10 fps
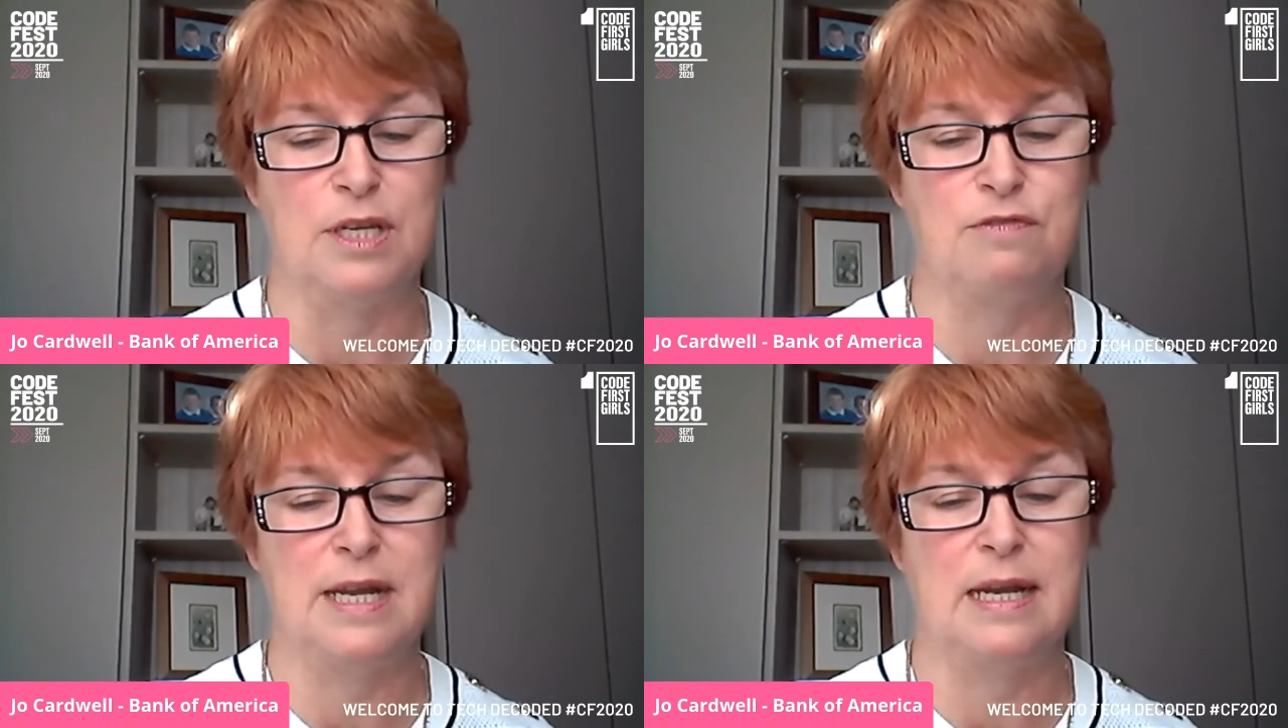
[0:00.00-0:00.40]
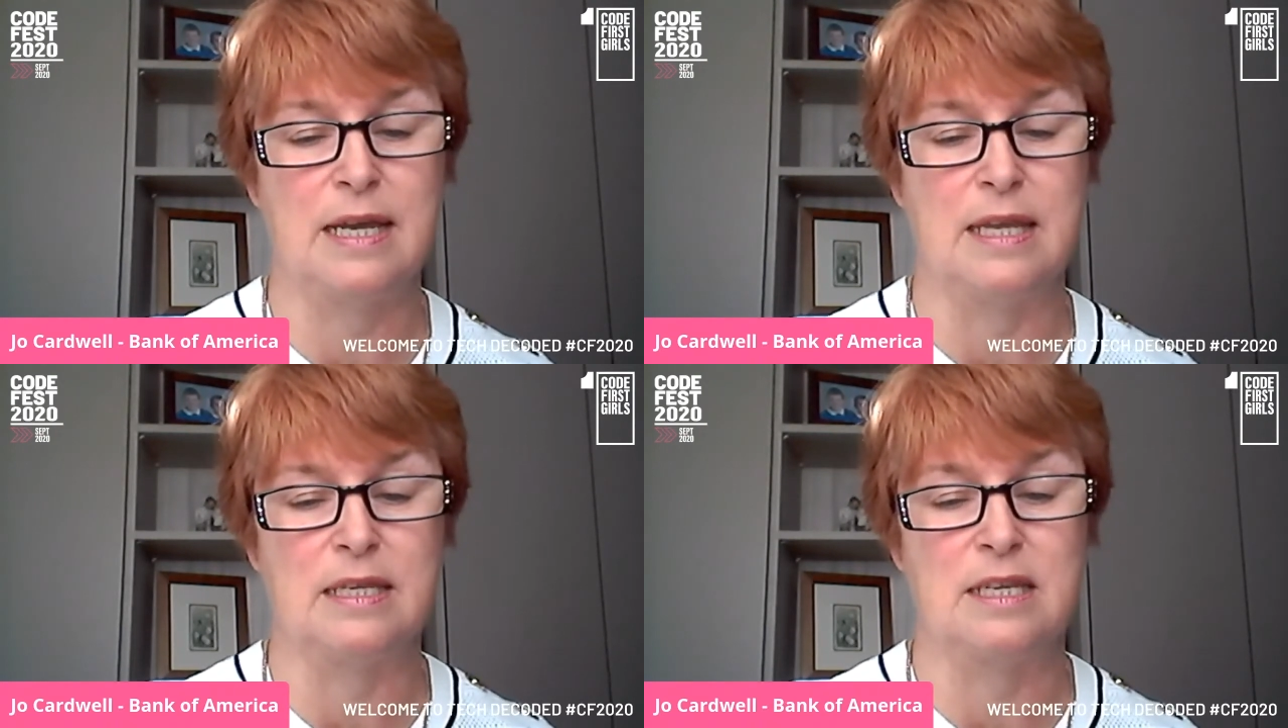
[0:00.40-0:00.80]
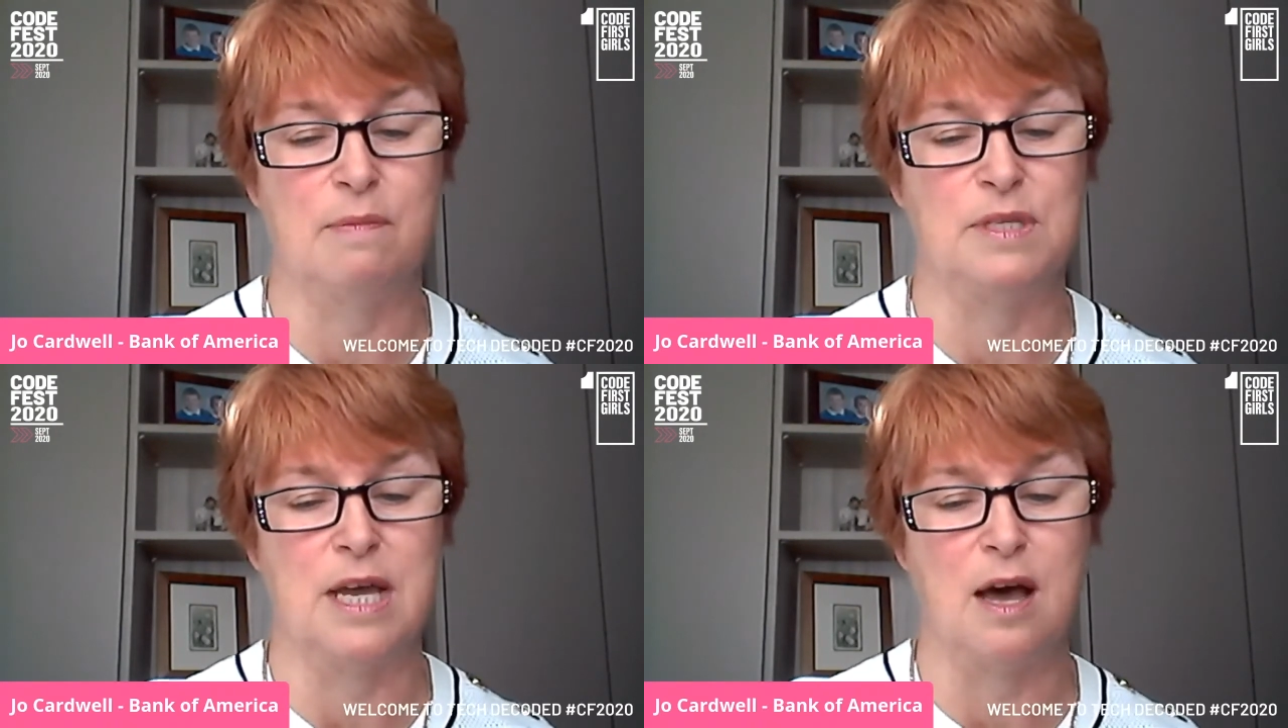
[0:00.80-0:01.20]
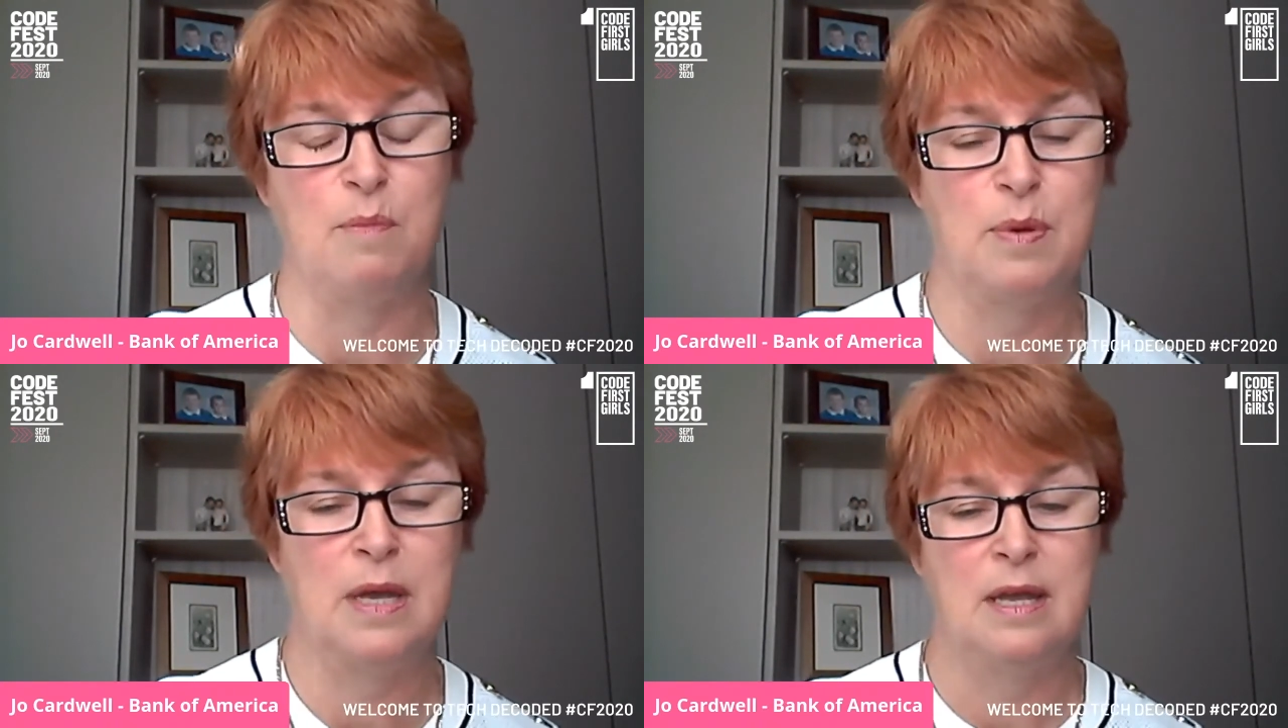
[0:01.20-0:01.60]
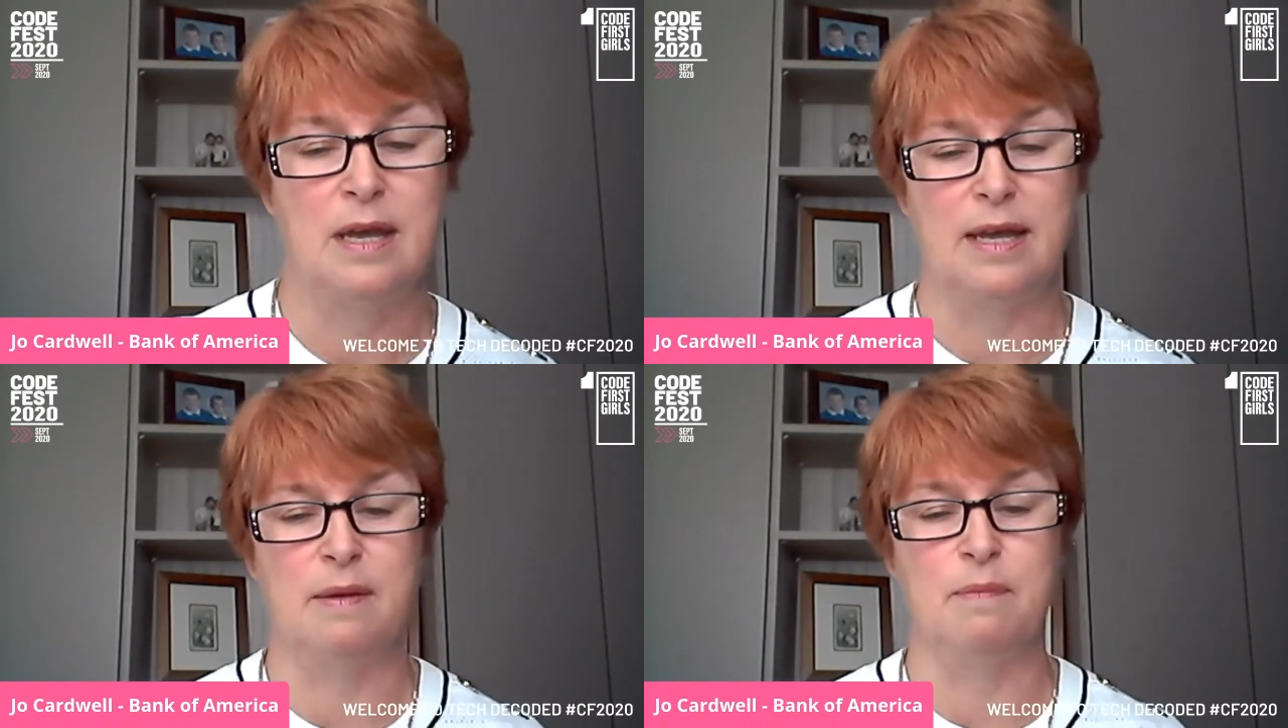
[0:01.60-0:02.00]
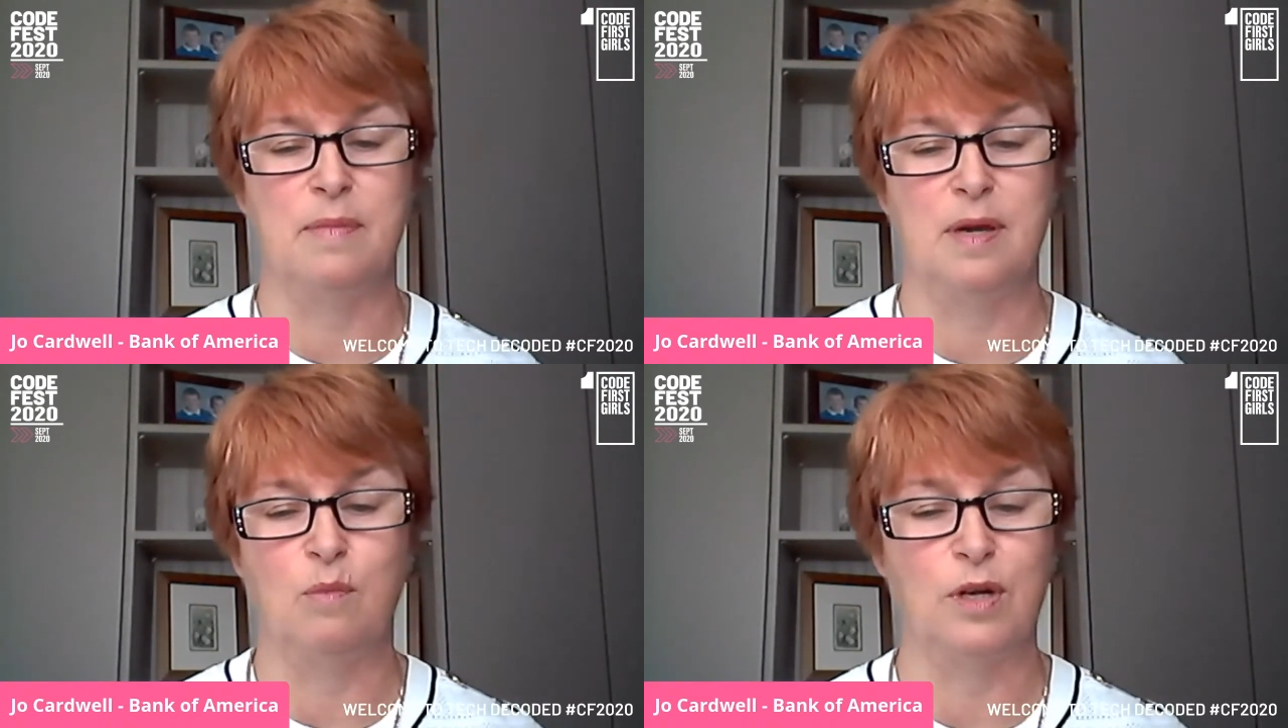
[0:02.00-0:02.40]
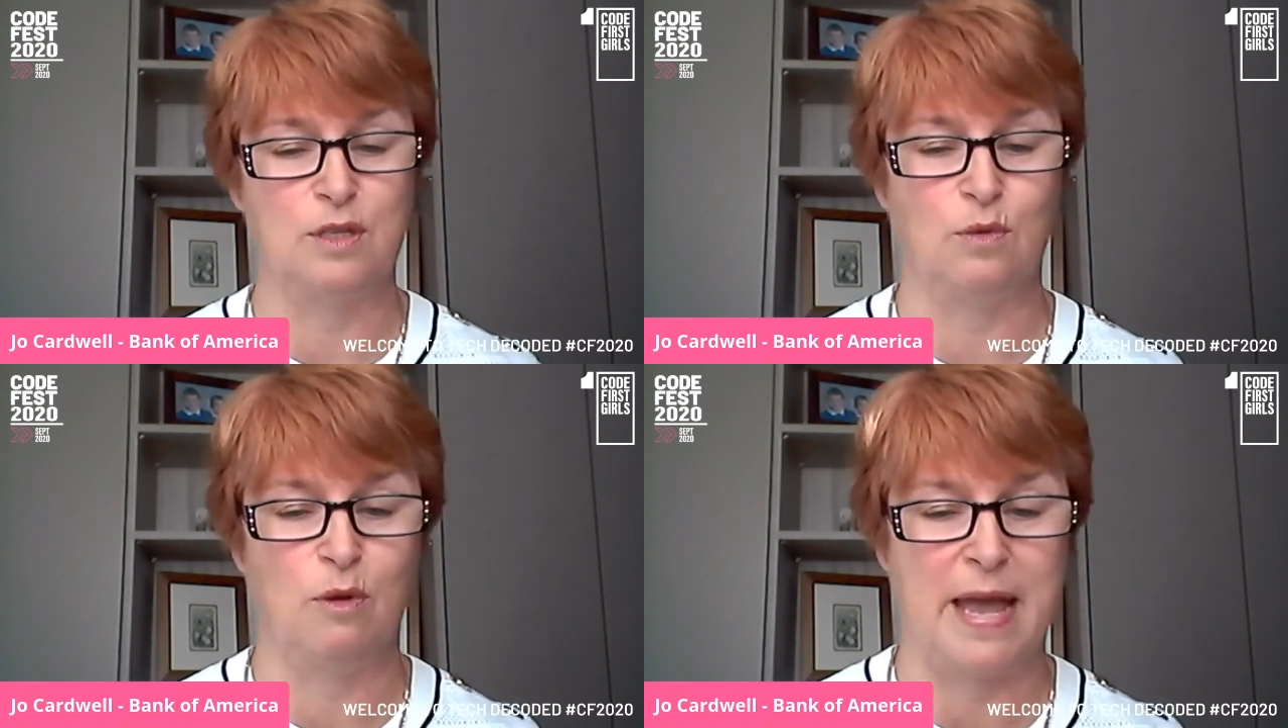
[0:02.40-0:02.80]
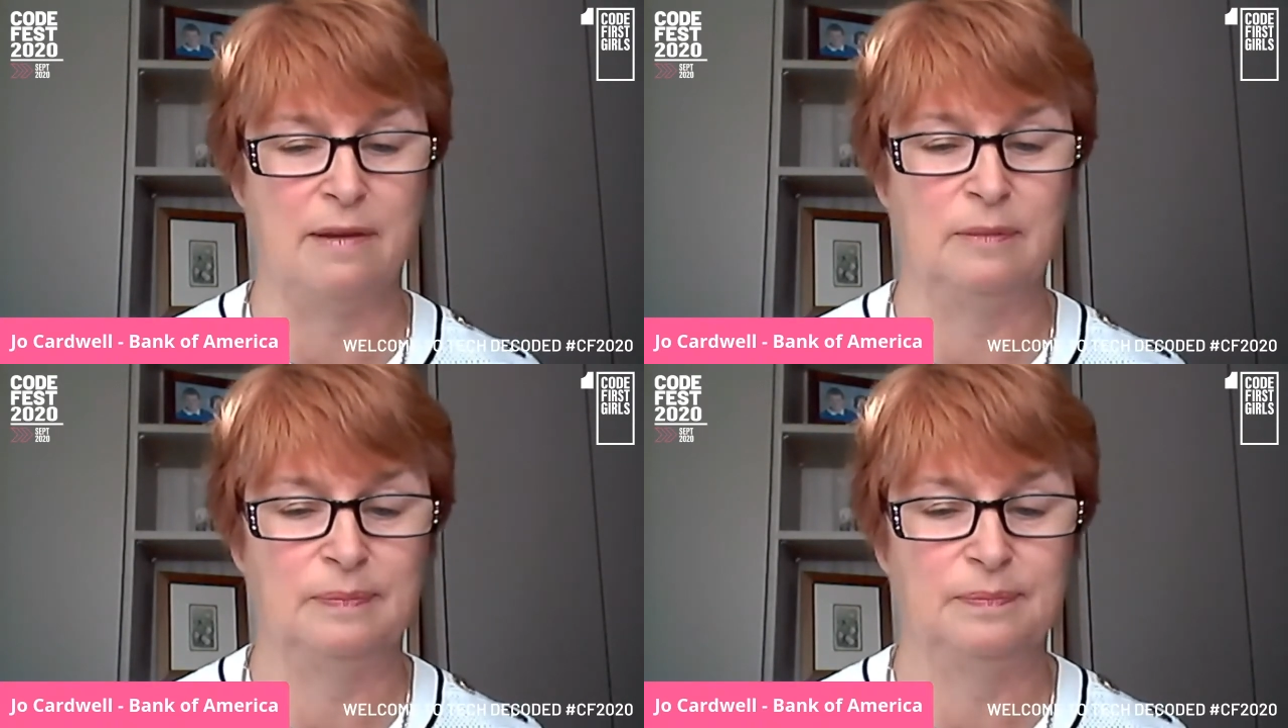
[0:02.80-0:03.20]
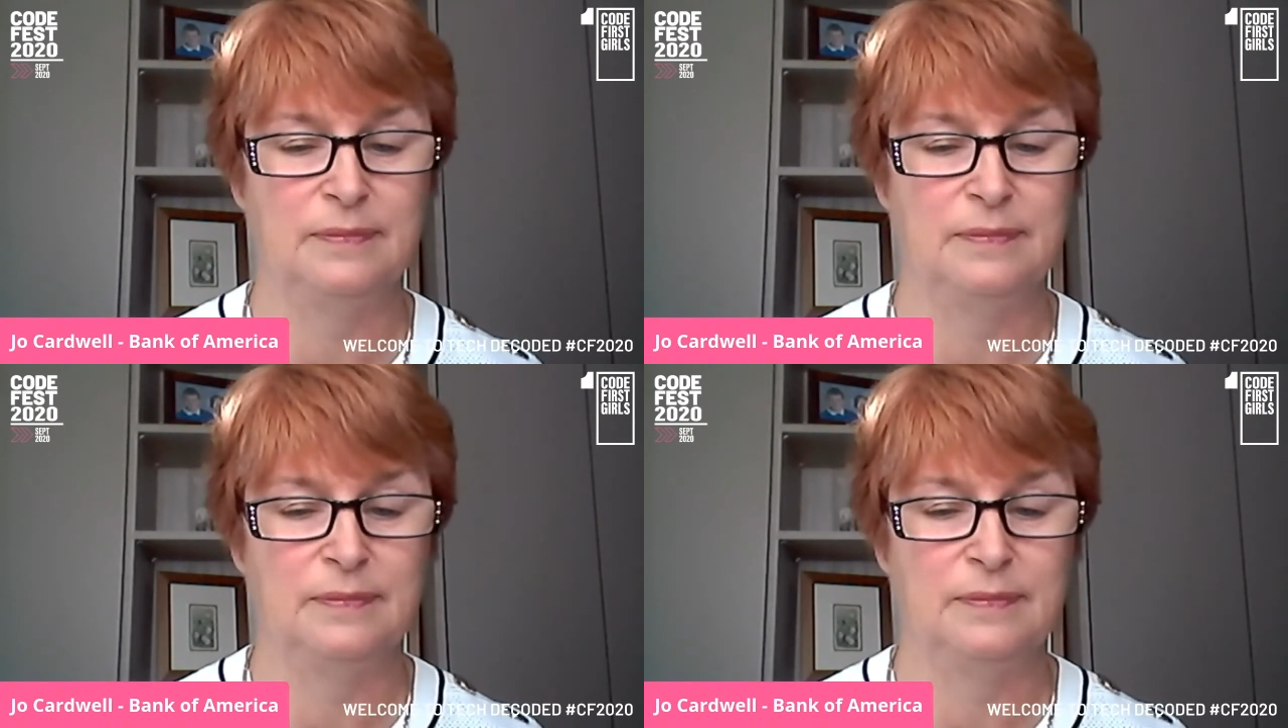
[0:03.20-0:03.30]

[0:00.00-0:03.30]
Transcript: which really I think sums up um, what it's all about.